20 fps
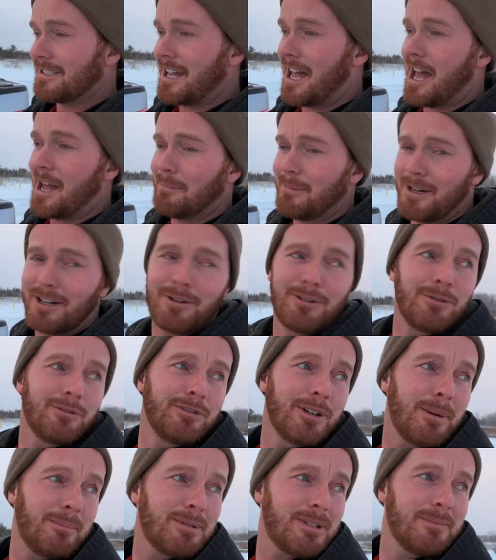I'm gonna
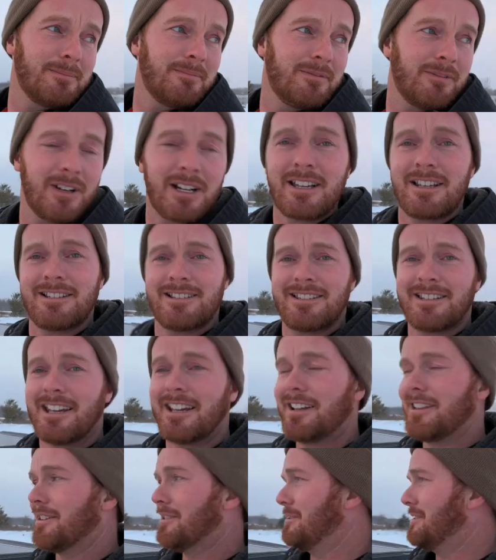rip some freaking
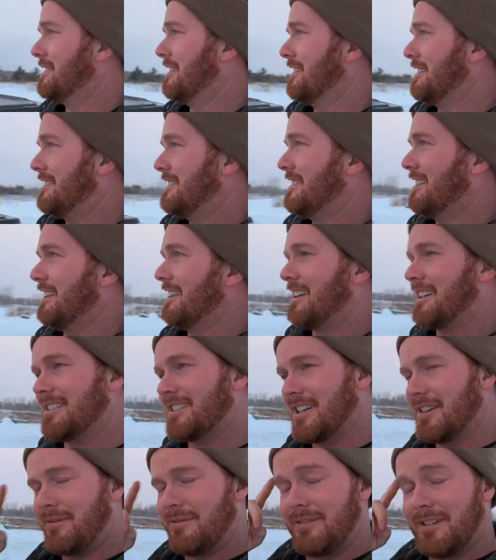cyclones in this thing because
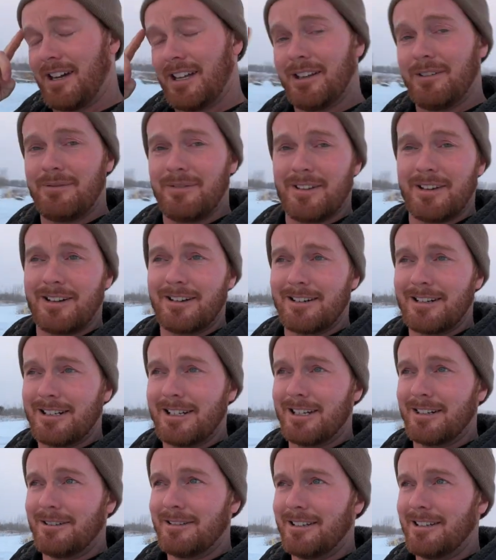I've finally figured it
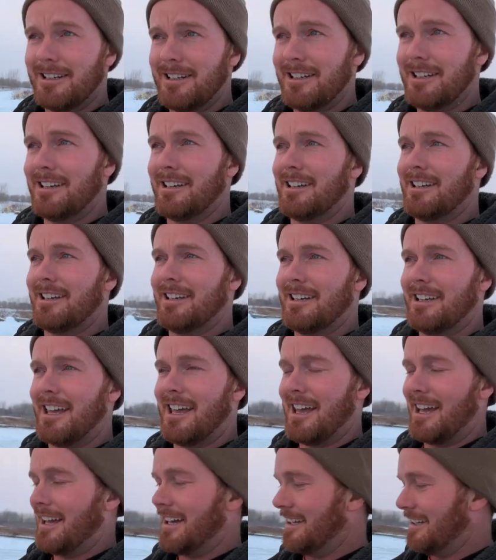out
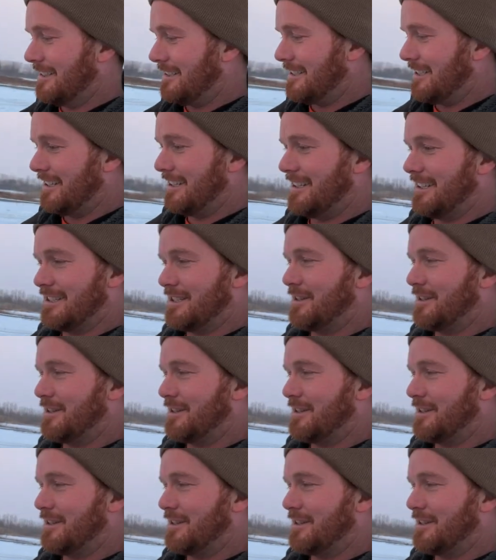and it's